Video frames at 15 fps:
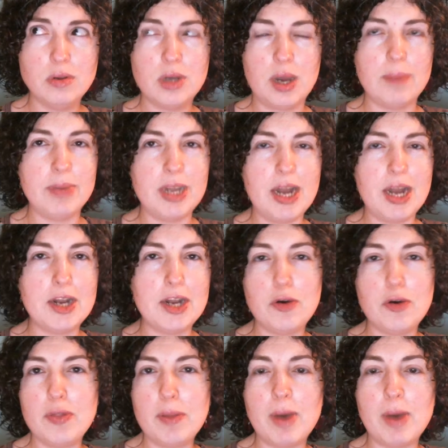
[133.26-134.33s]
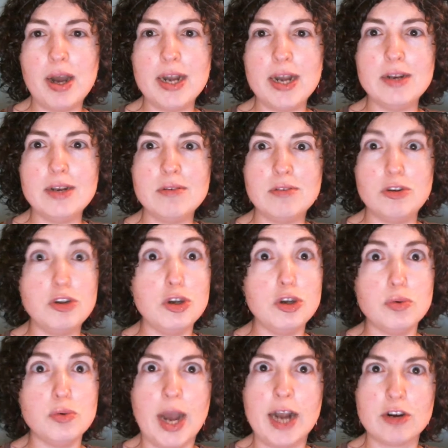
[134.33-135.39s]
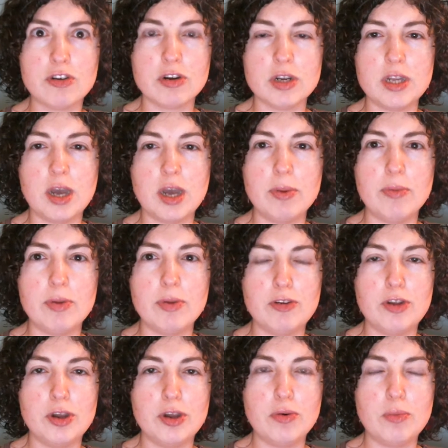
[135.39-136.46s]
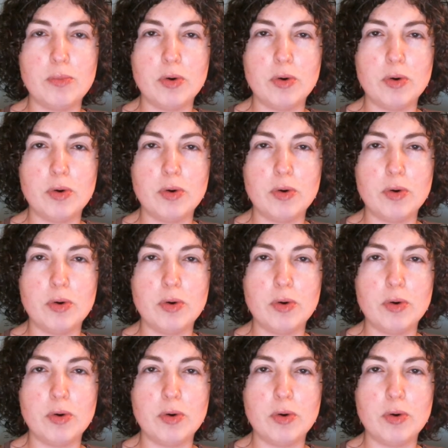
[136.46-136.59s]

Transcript: I mean, I know that mine do actually tell me what to do